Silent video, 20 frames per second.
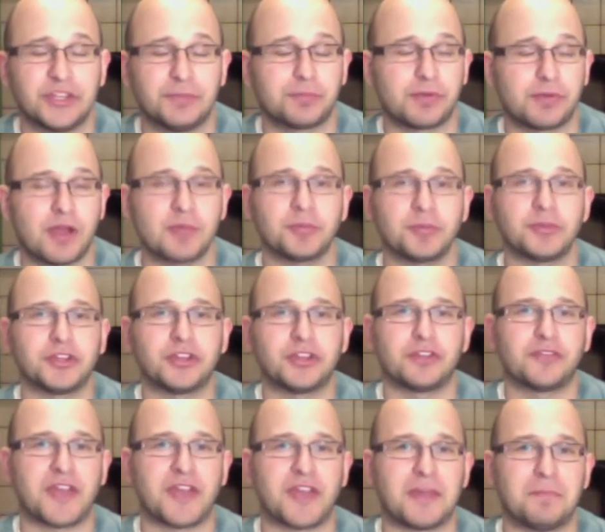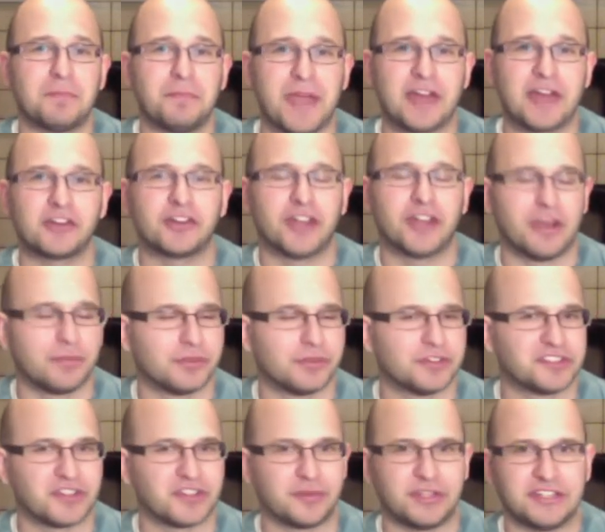He probably could have had better
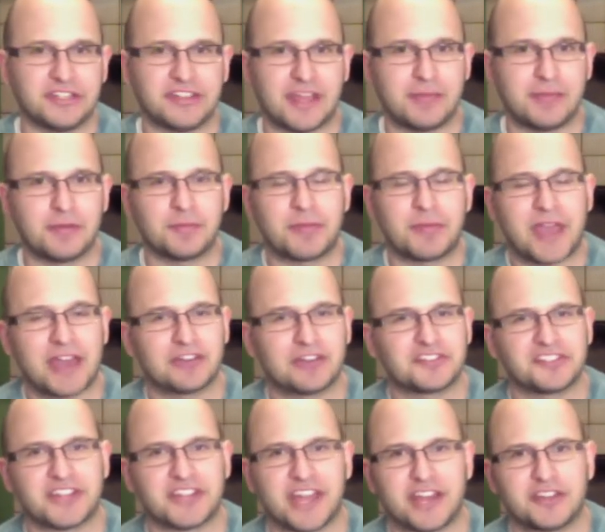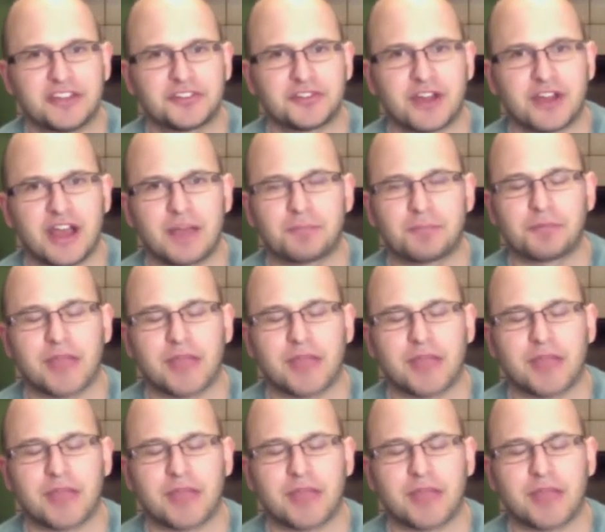numbers. I mean, Damon Patterson had a drop.